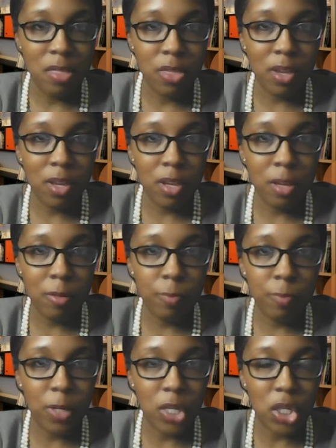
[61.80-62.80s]

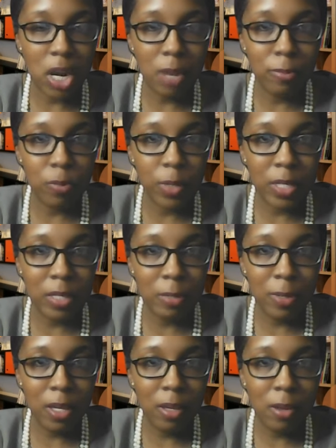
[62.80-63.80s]
the peach cobbler
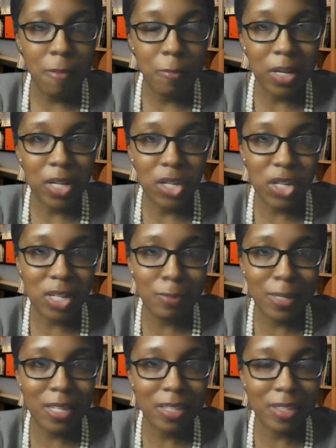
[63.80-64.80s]
recipe. But just
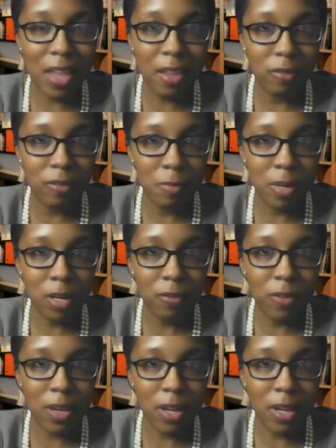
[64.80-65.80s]
because I have to
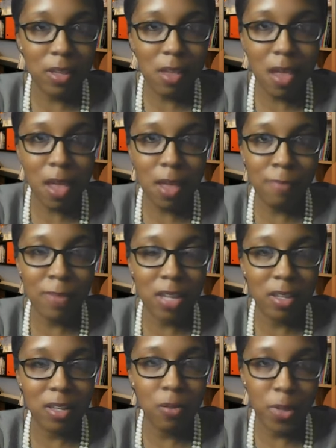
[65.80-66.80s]
modify it, I'm
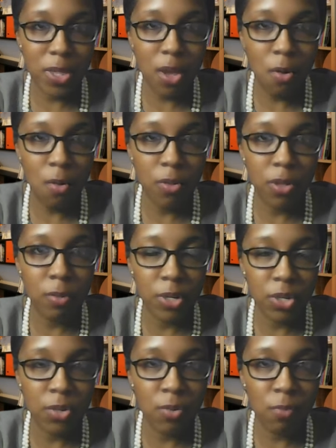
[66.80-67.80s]
not going to withhold the
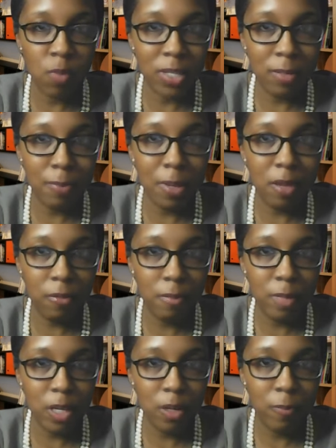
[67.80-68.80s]
original recipe
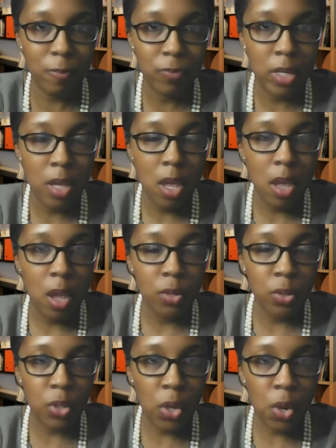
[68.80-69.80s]
from you.
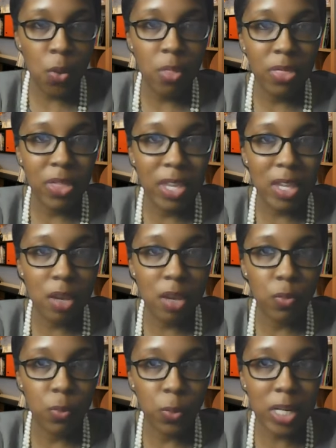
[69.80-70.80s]
So the
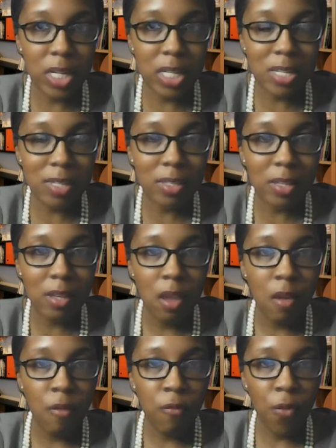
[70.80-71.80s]
ingredients
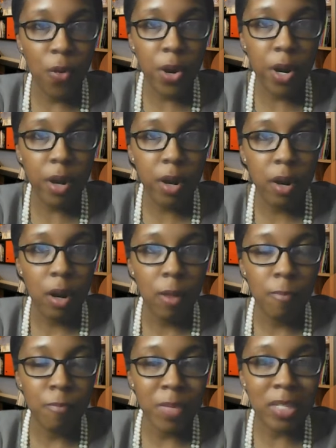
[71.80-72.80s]
for
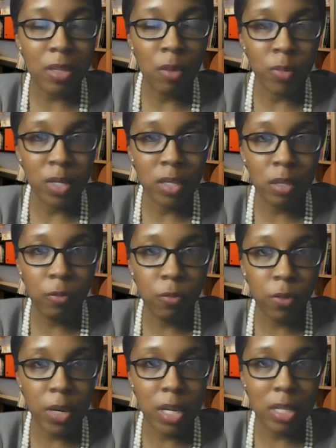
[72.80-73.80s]
Miss Aretha
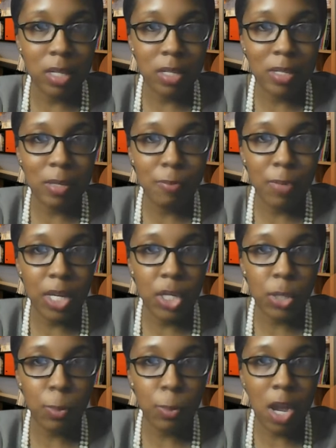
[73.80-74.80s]
Franklin's
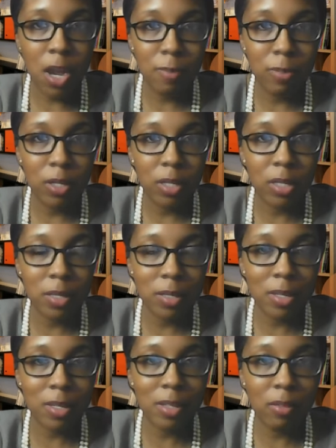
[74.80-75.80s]
peach cobbler
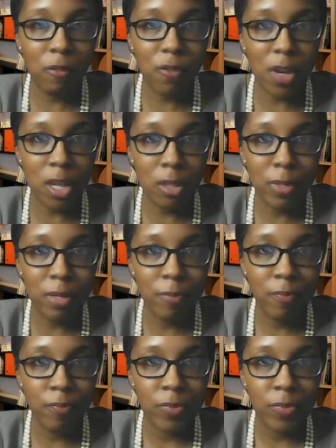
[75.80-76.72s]
consist of the following: